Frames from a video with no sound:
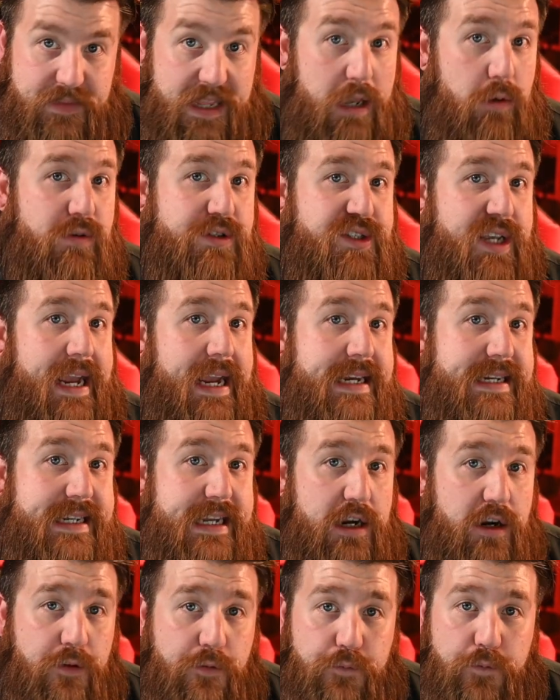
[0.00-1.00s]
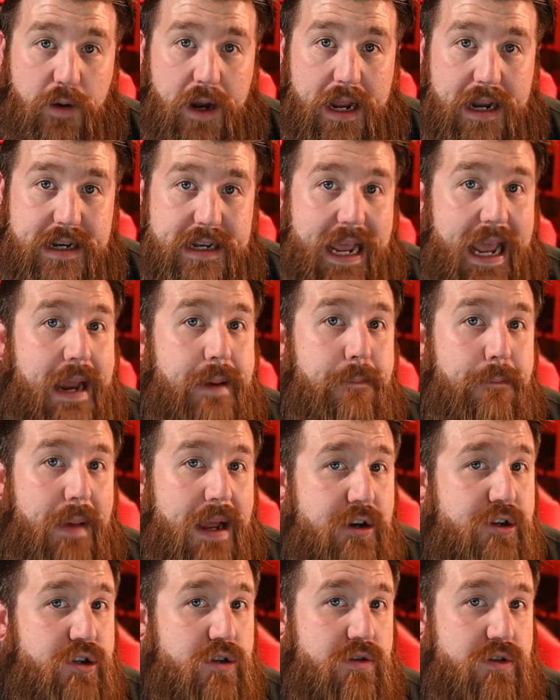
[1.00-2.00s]
He was a dear friend and
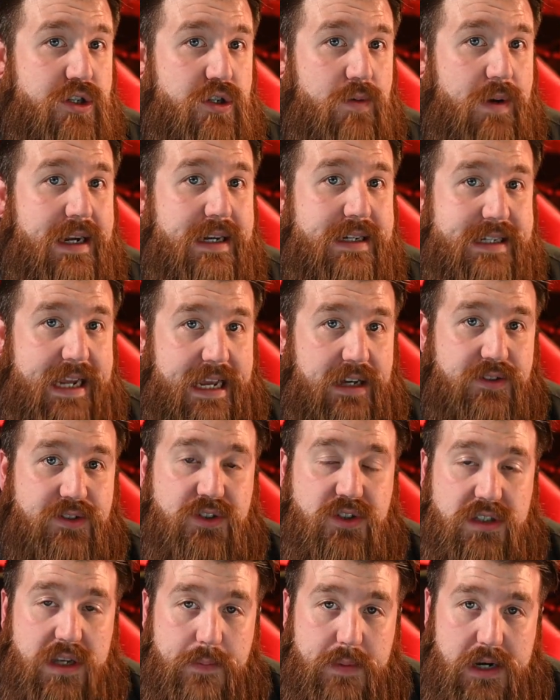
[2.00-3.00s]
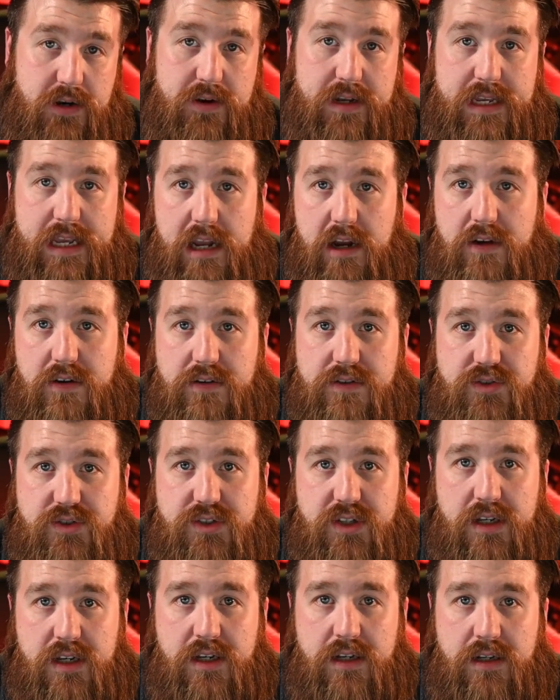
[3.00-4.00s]
mentor during Dale's seminary
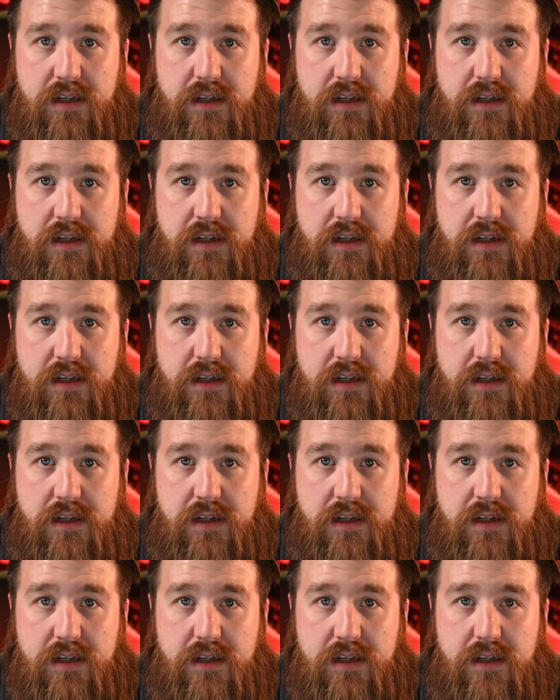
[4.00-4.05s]
years.